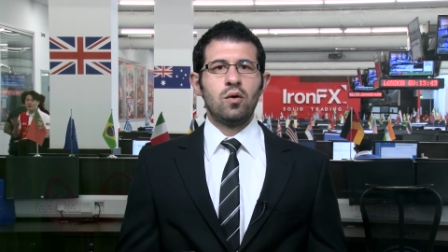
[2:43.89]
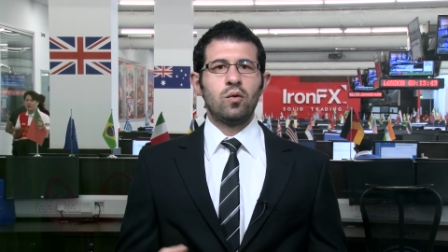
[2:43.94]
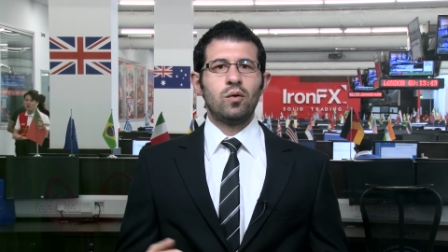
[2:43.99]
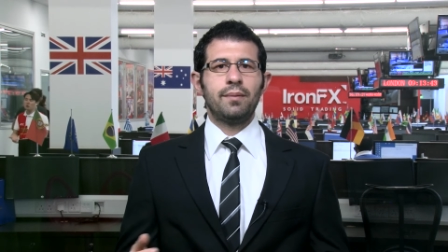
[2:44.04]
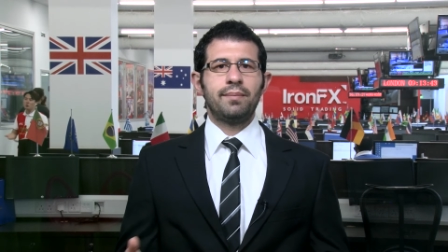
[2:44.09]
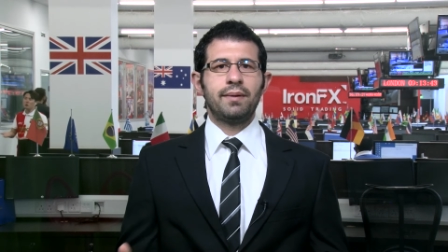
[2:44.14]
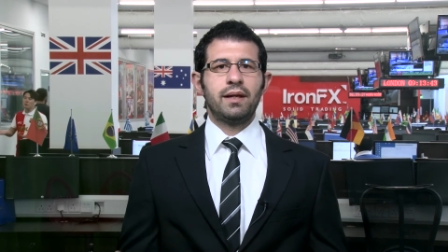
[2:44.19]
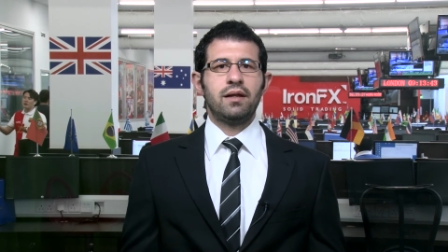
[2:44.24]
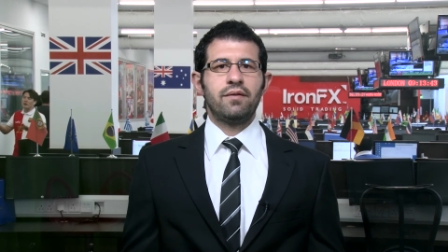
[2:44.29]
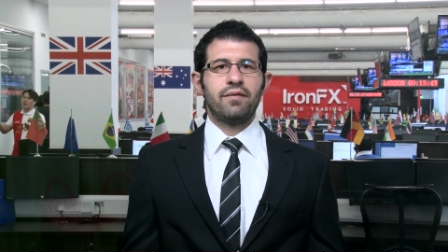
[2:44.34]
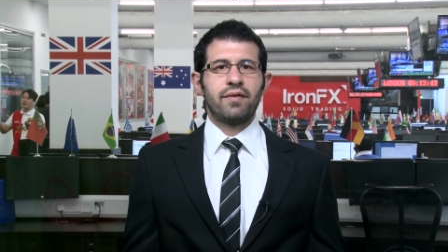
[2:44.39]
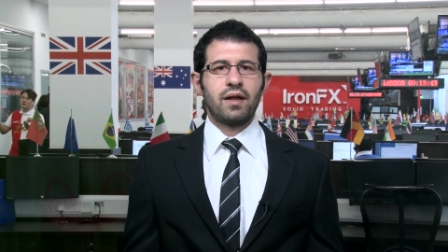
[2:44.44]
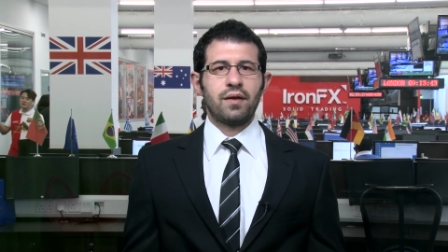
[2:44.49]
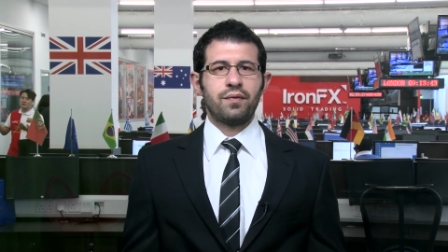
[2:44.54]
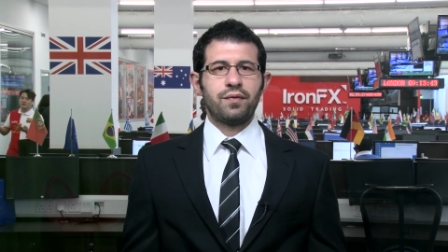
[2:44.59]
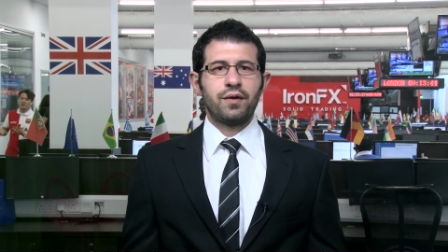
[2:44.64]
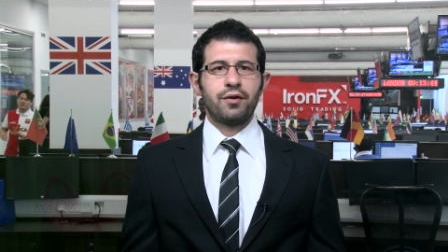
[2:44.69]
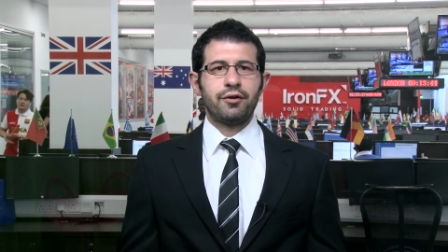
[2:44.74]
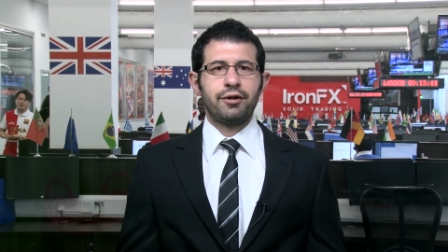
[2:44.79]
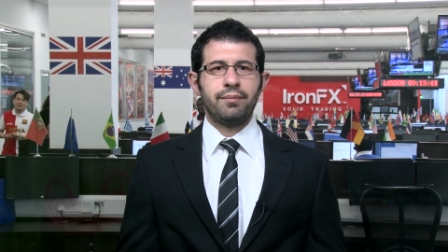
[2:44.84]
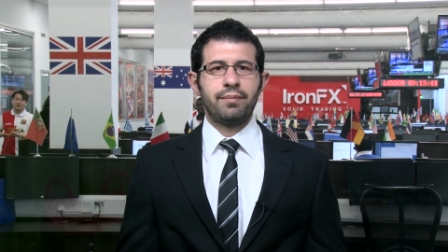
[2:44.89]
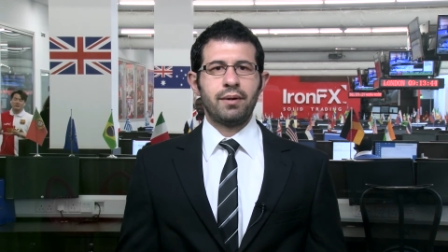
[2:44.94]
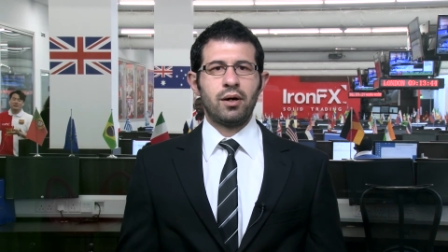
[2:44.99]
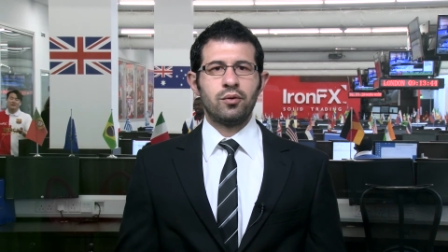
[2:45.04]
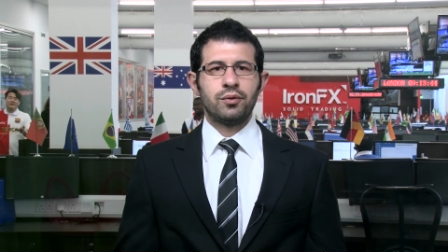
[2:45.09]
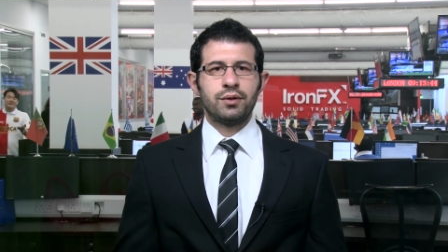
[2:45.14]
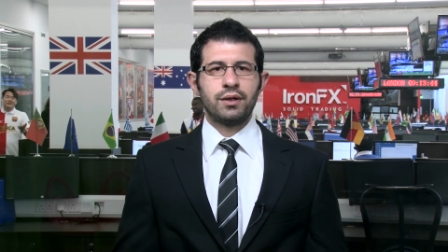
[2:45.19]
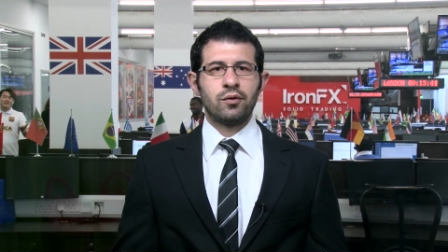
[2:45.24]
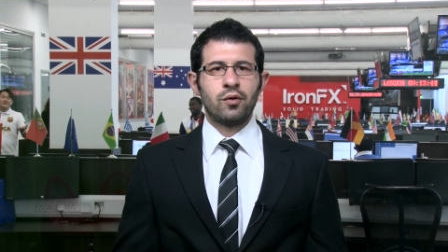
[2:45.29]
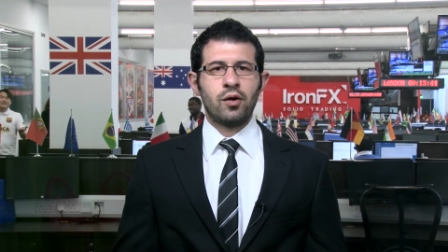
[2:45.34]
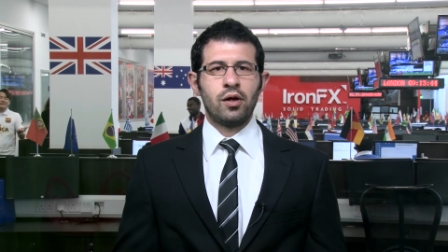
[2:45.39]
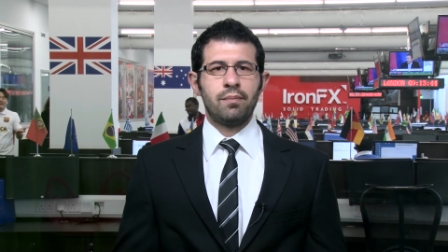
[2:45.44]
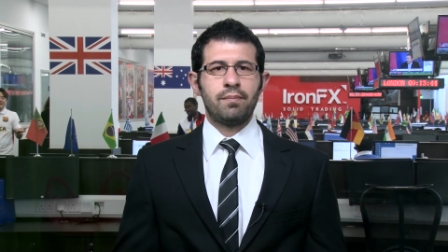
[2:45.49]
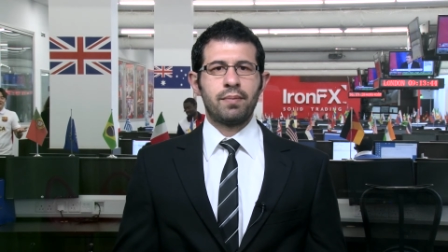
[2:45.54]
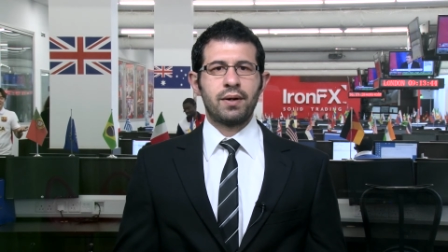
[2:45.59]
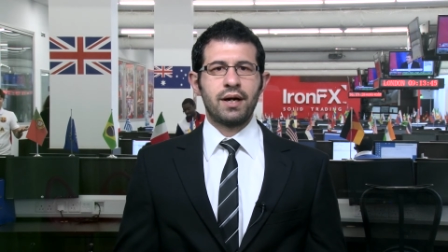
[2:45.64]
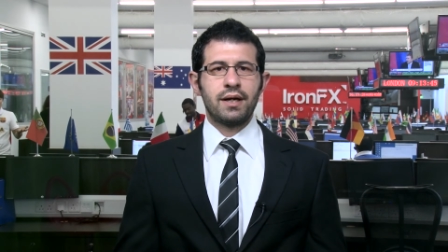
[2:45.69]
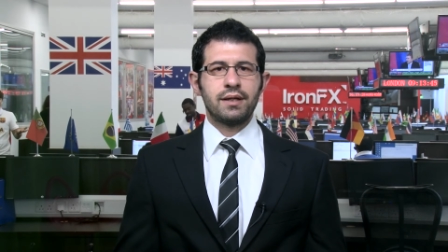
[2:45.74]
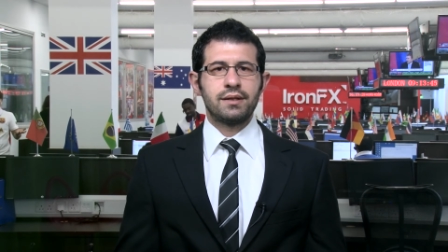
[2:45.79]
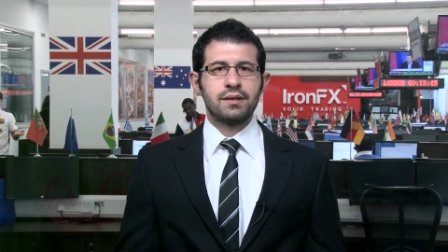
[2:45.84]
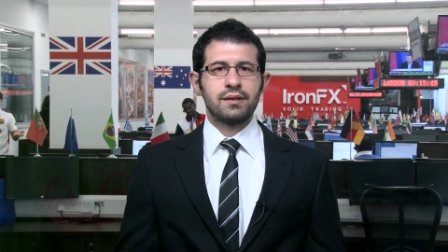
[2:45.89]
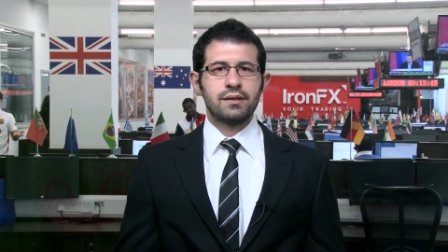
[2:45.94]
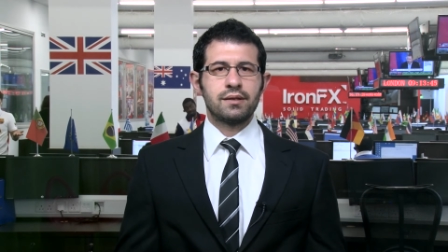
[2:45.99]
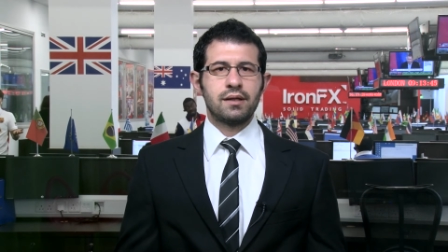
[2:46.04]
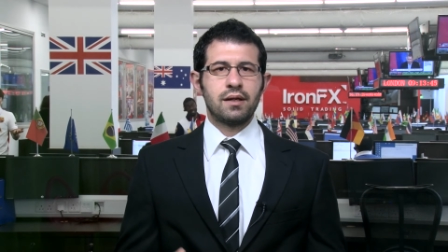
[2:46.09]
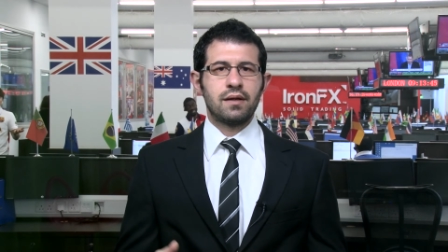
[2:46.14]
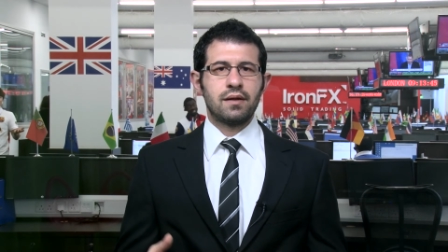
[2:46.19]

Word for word: We believe that the rebound in oil prices